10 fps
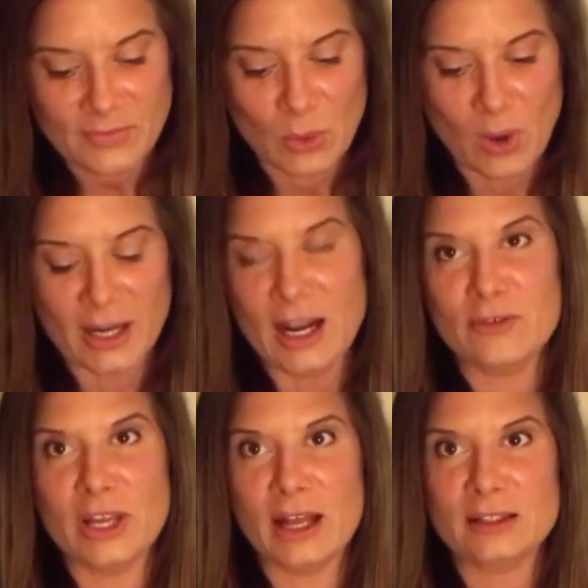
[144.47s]
Why did I
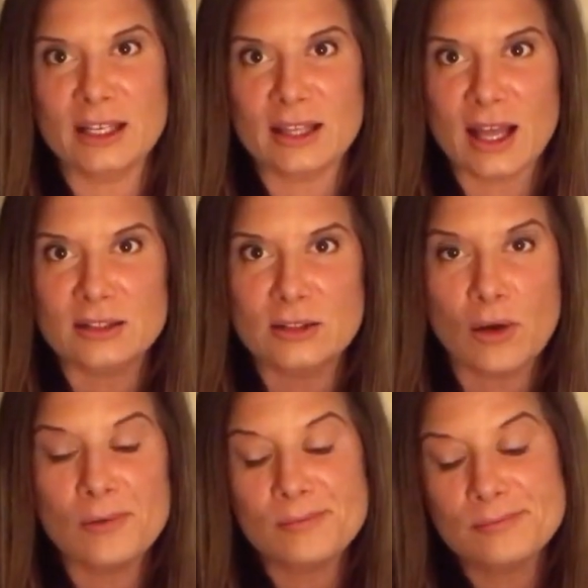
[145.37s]
react like that?
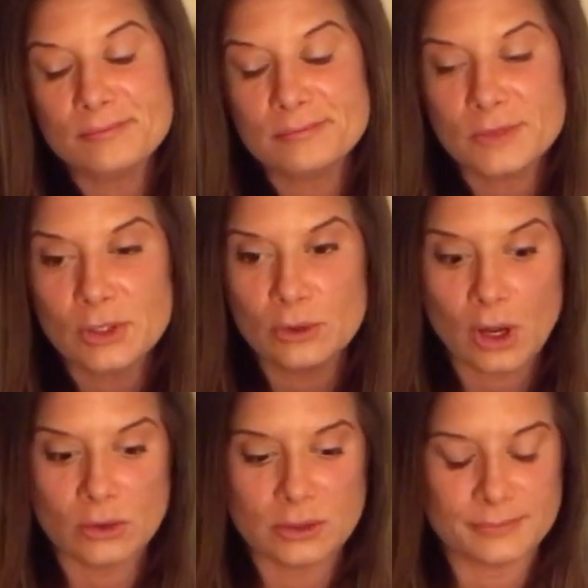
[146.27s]
So, who knows?